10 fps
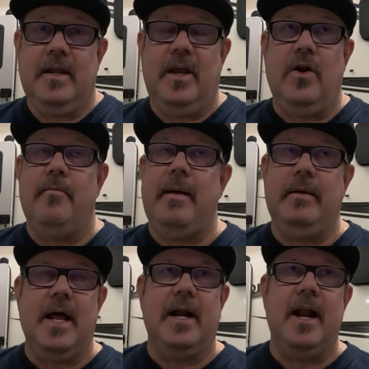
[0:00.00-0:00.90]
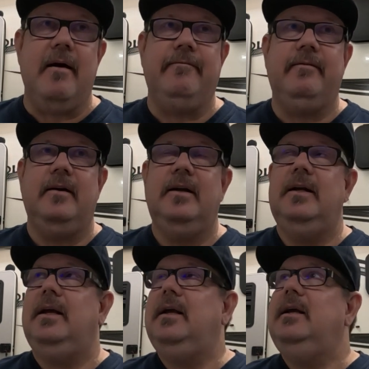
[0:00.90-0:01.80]
or maybe not enough.
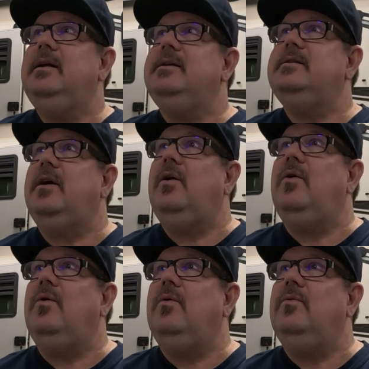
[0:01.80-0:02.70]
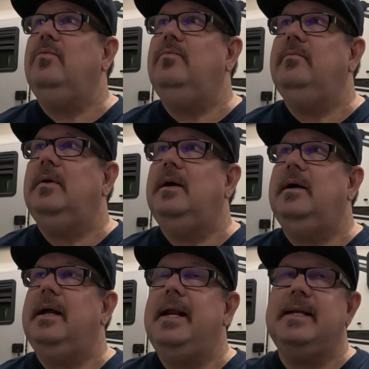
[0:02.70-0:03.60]
So
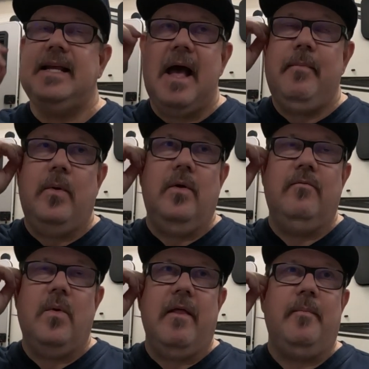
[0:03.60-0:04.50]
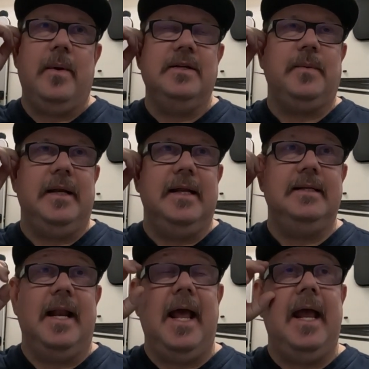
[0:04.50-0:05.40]
an example of one of the prints we did
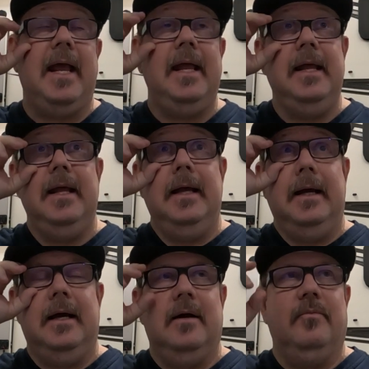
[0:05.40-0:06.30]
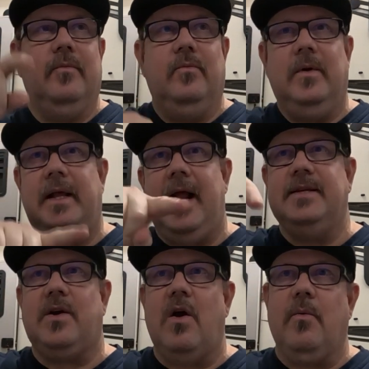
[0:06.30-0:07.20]
today, really
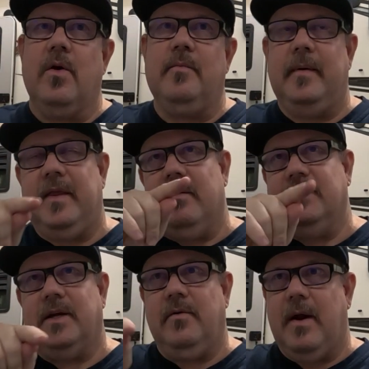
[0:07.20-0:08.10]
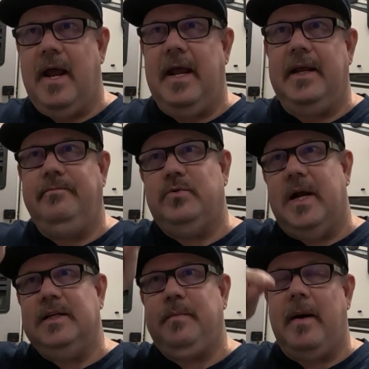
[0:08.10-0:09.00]
nice artwork, but there was a gray
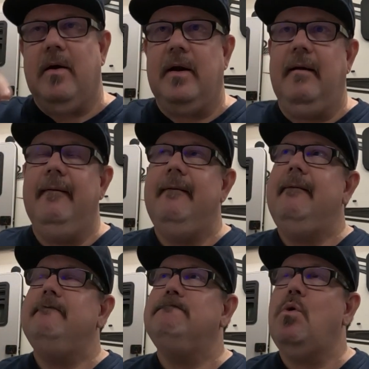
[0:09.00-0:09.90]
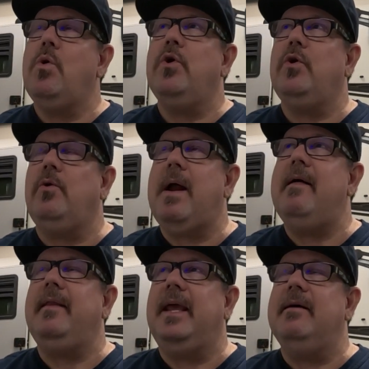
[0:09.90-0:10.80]
transparent border
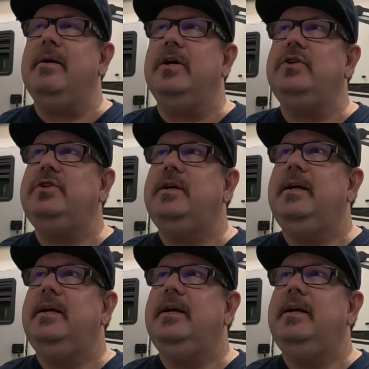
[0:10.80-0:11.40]
around the image